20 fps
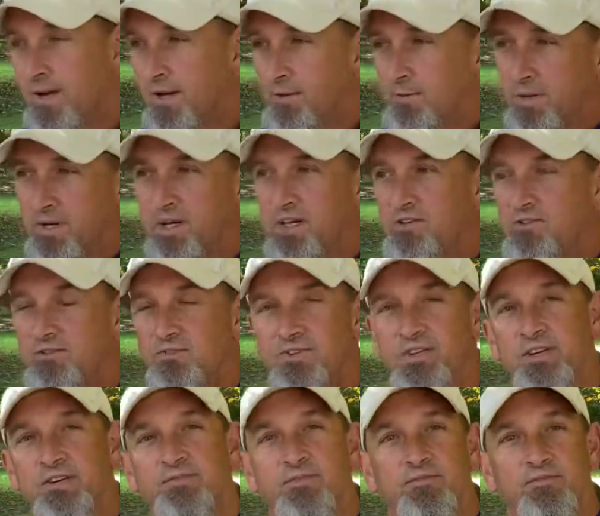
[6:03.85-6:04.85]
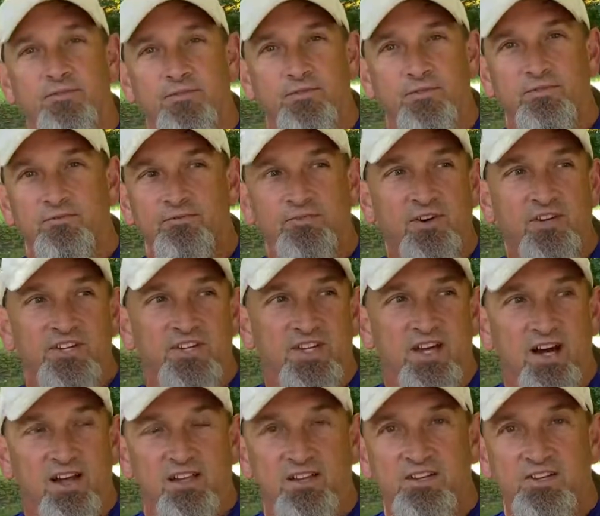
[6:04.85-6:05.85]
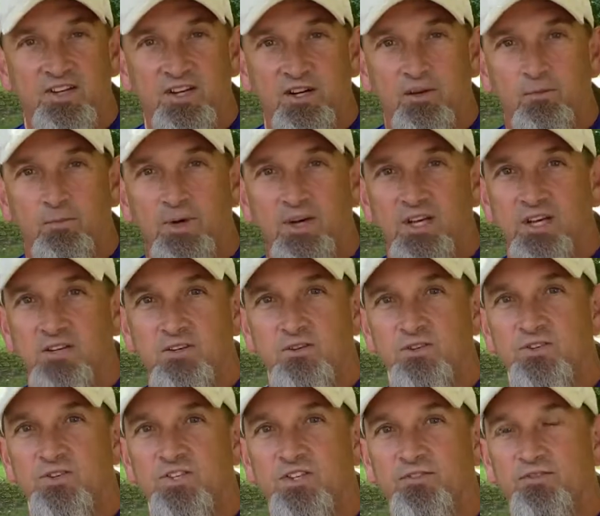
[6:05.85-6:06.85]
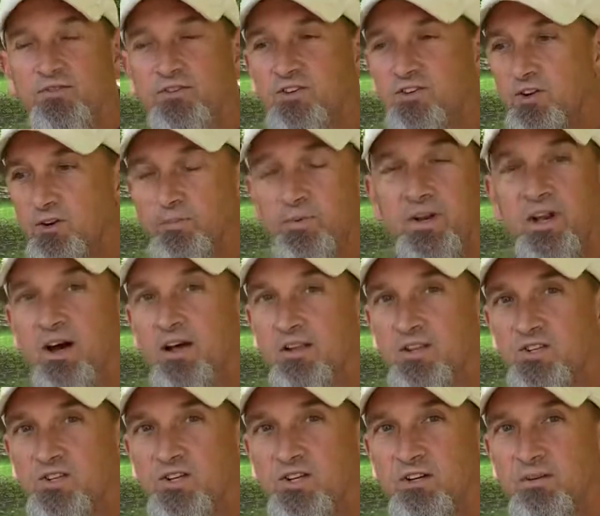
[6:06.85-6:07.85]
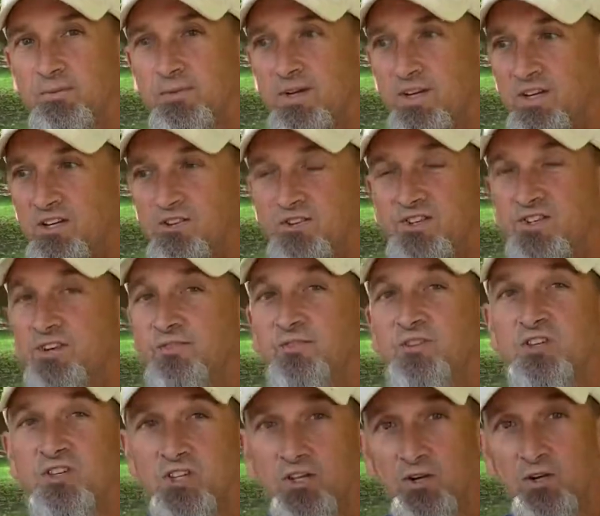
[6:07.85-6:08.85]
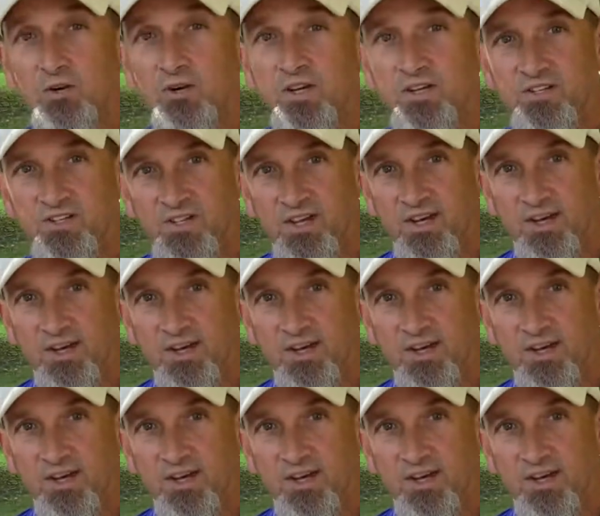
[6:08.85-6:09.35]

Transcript: We could use different phraseology, and we could use different terminology, and we can use different slogans,